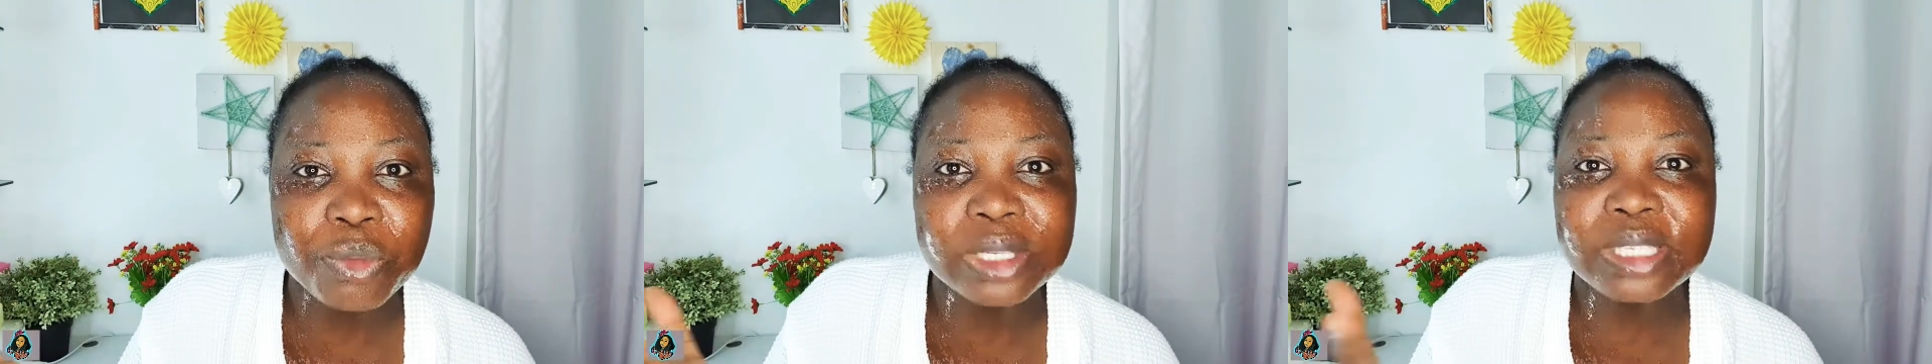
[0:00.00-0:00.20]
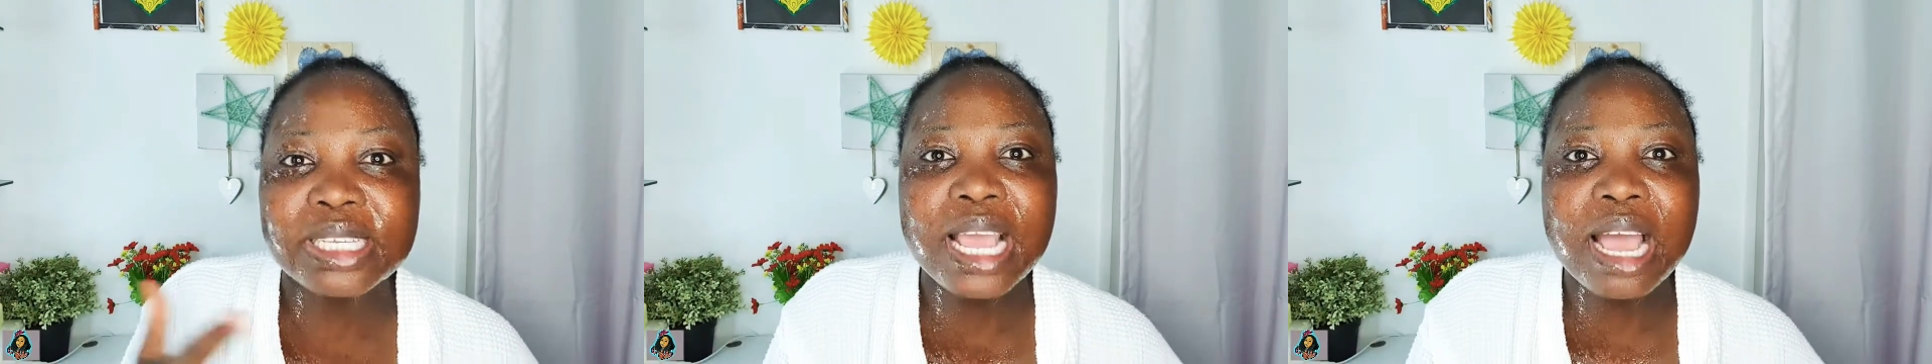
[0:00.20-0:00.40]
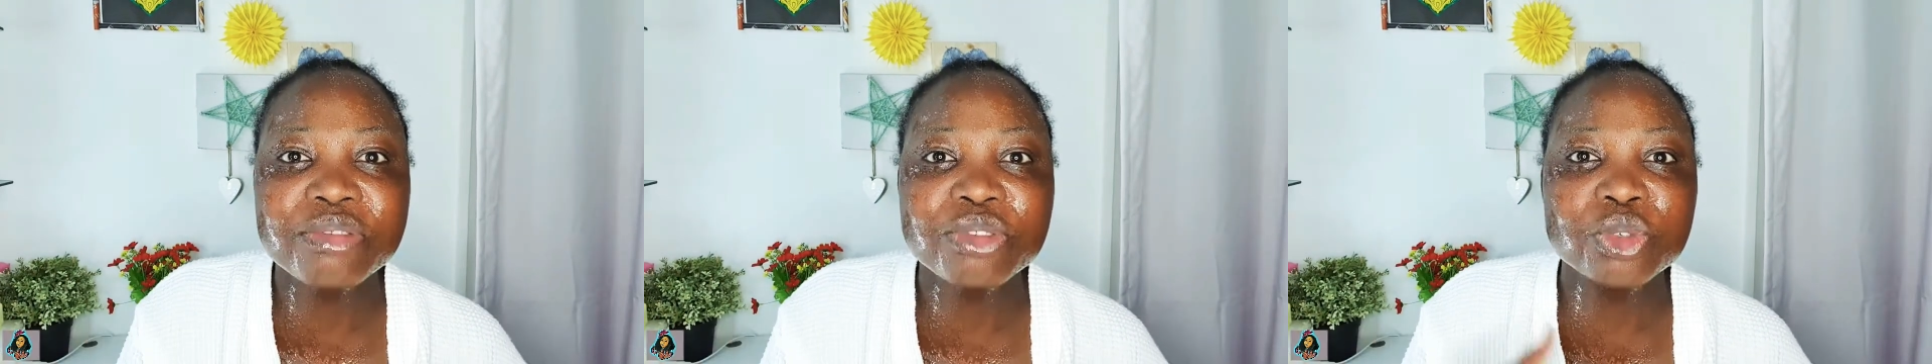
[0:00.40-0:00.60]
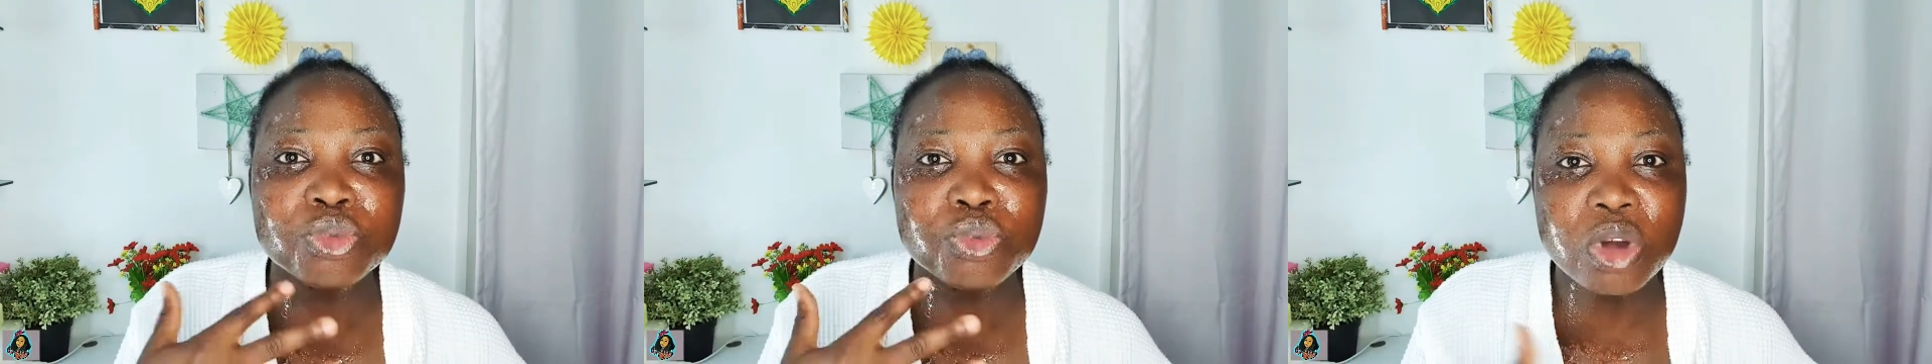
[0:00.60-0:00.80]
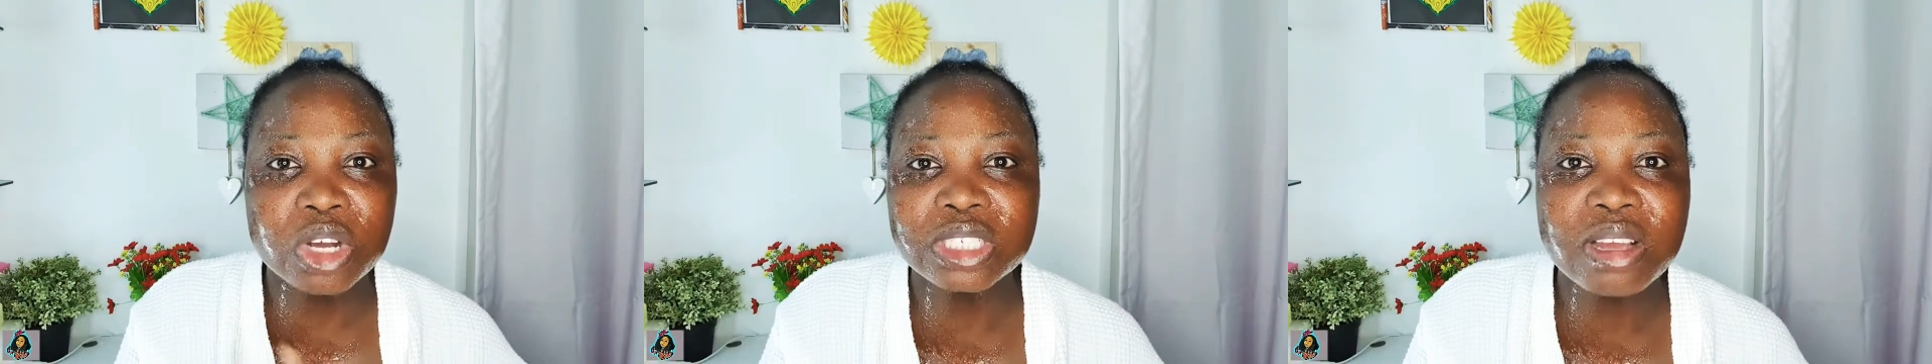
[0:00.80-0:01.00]
We still have to
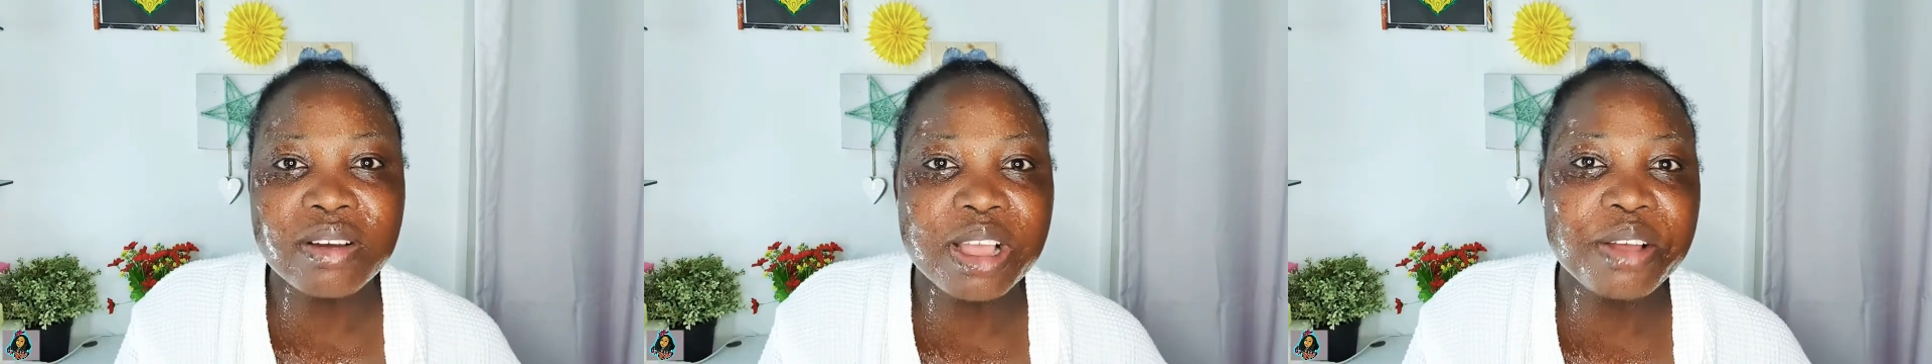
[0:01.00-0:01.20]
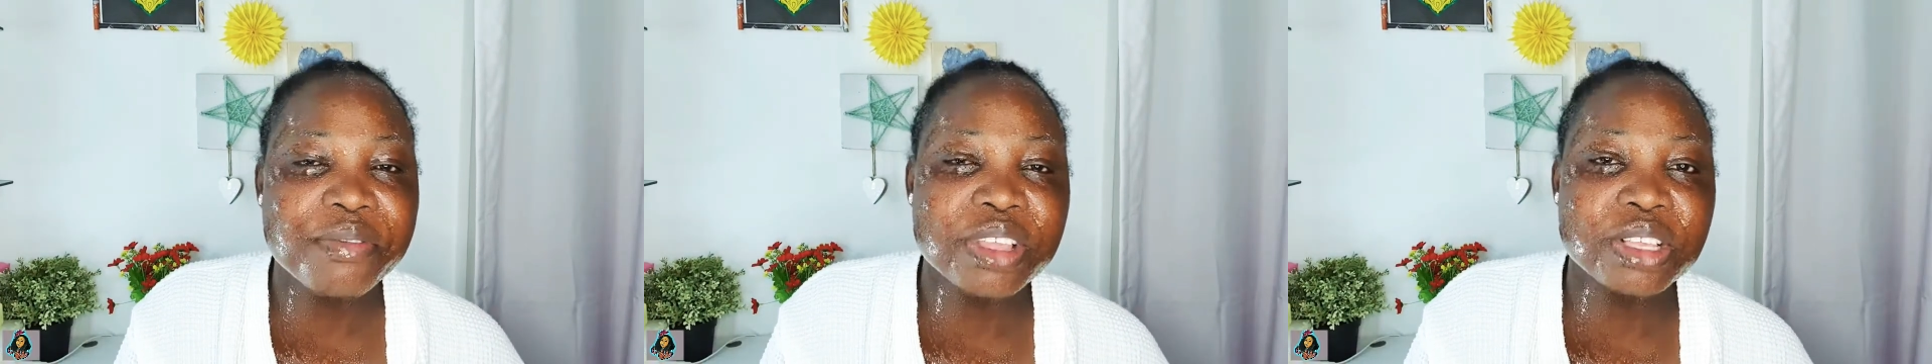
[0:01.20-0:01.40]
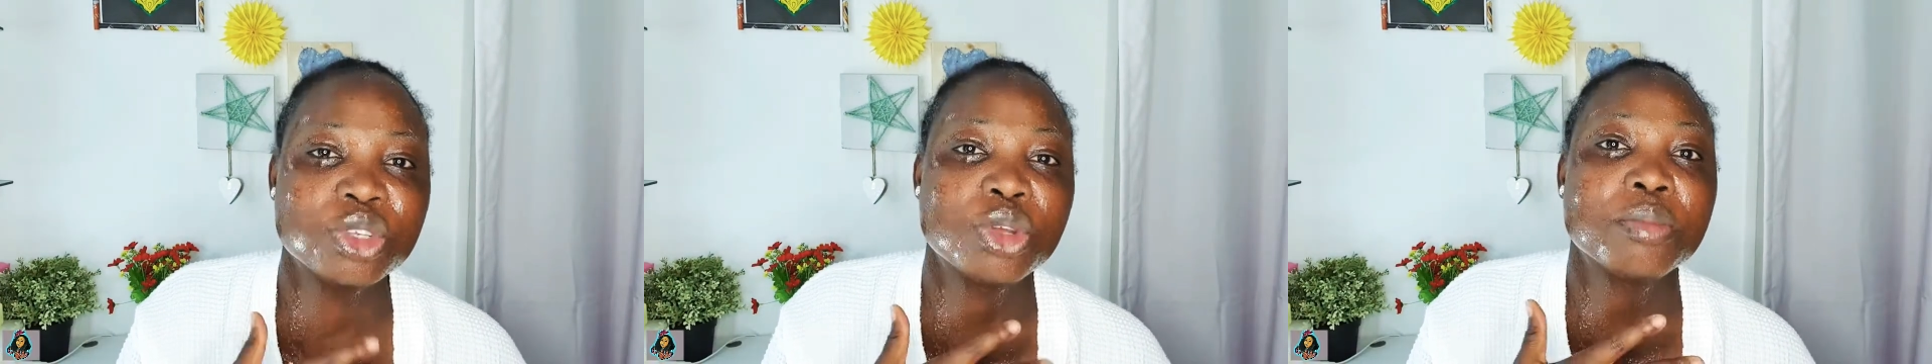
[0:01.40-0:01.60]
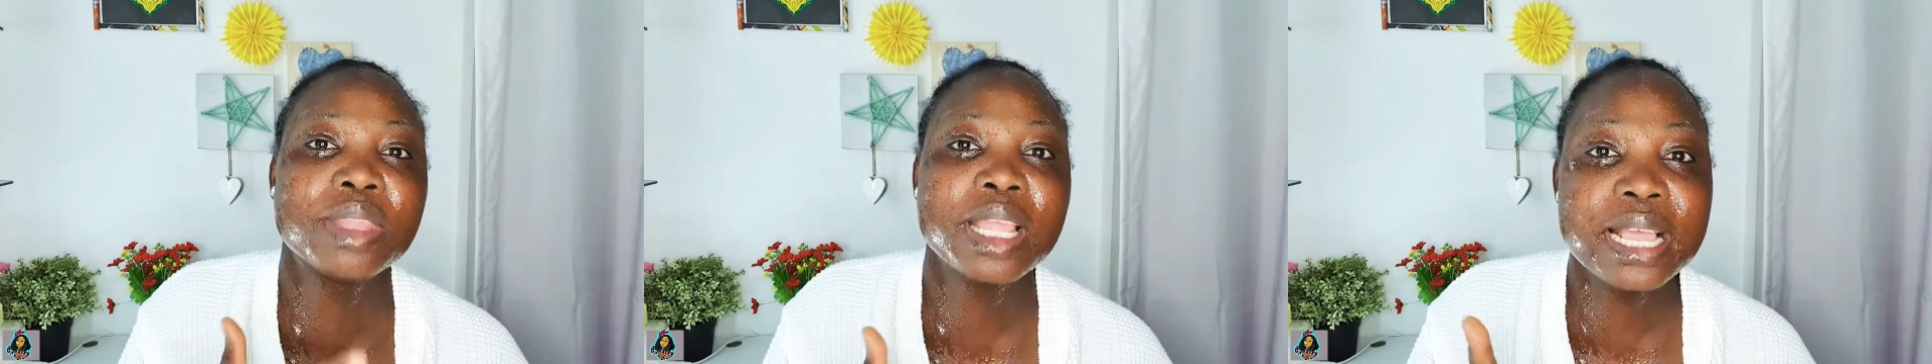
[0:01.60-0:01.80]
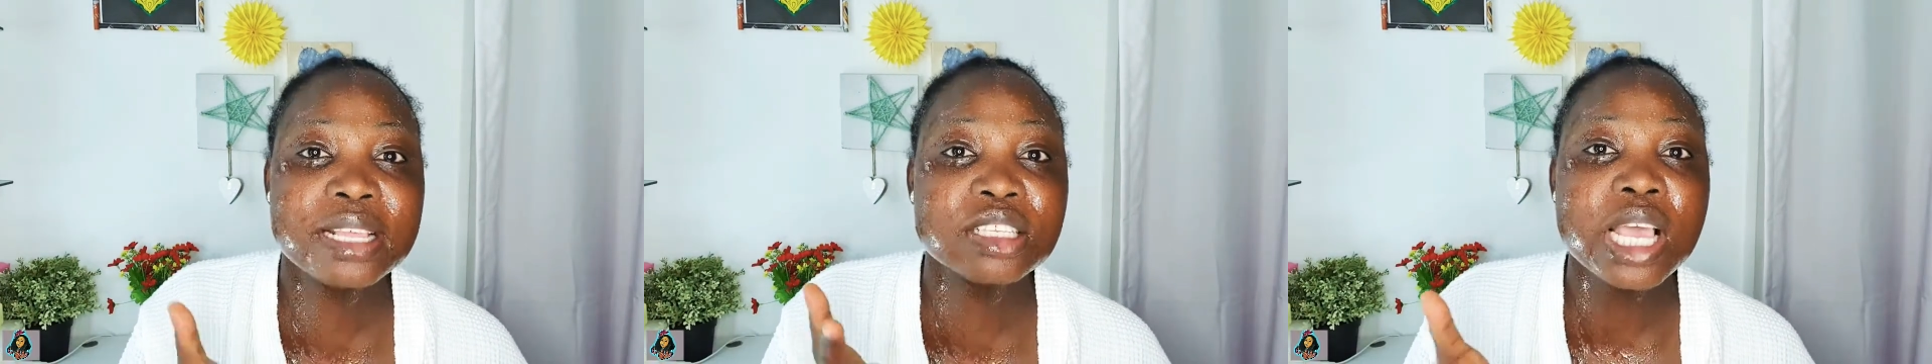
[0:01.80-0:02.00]
wash our face.
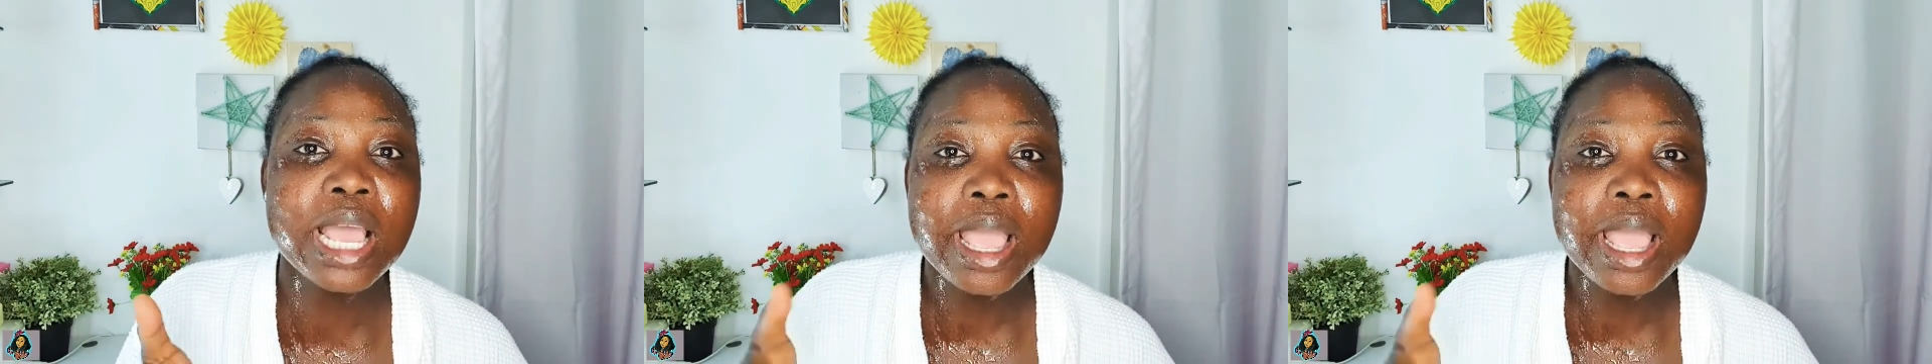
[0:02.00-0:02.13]
Sometimes